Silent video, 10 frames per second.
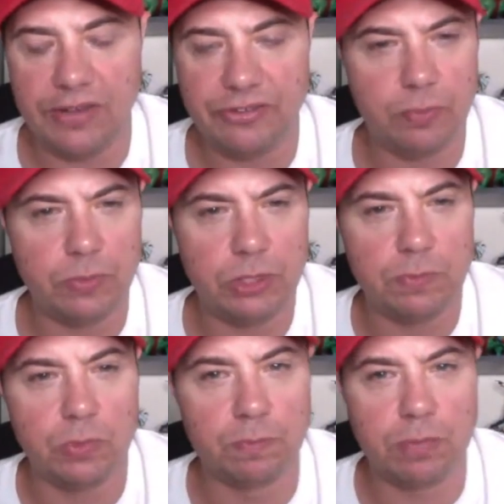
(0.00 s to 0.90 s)
which will
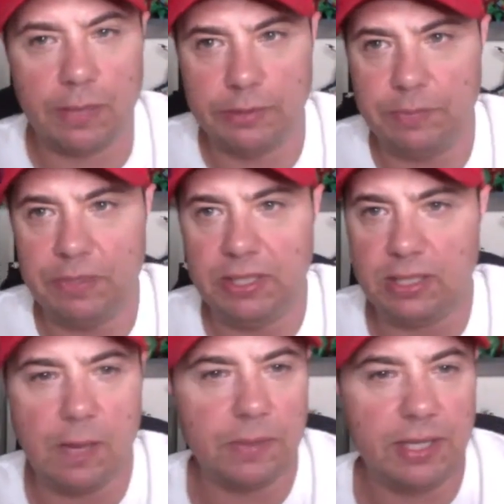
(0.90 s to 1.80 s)
probably be in a couple of
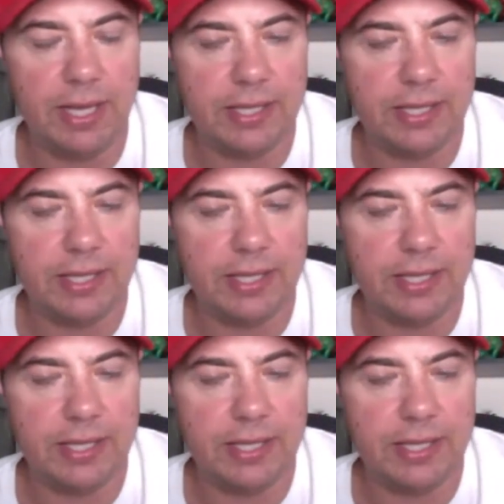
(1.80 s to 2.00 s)
days.